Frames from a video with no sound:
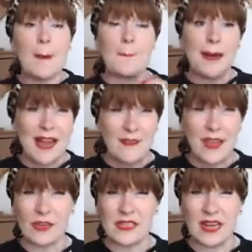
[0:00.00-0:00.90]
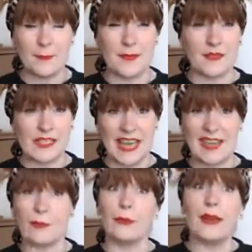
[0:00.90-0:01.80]
My favorite times of
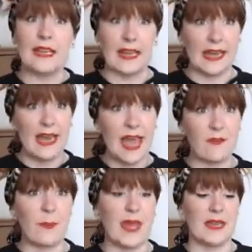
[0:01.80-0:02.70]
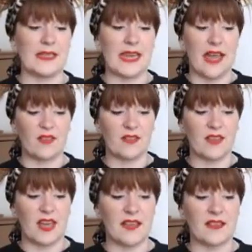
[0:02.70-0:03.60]
day really have been to
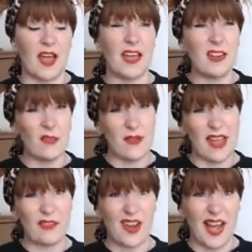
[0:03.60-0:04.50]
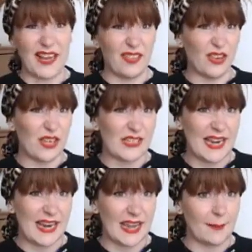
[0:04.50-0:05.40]
exercise kind of around 9:30,
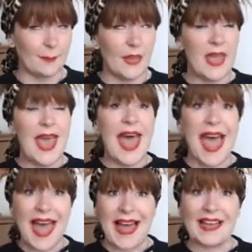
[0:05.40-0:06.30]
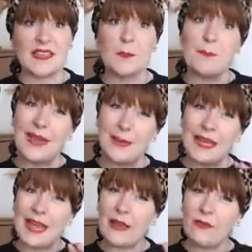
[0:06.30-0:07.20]
10 a.m. and maybe
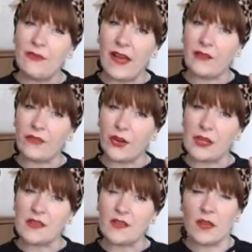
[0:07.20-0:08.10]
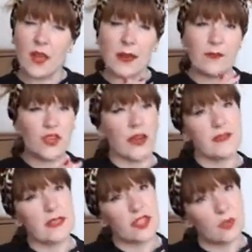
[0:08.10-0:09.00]
like 5:30. So the kind of
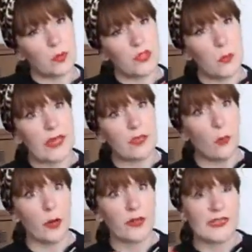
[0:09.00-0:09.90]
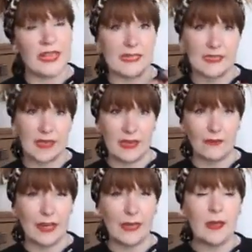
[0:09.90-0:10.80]
transition between the workday to the
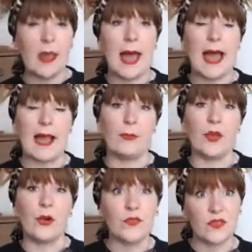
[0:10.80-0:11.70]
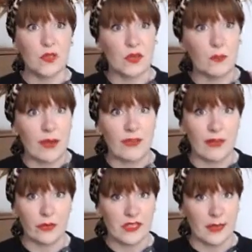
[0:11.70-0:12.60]
evening. Those are sort of my
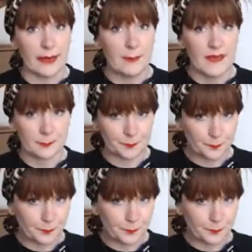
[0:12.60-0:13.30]
favorite times.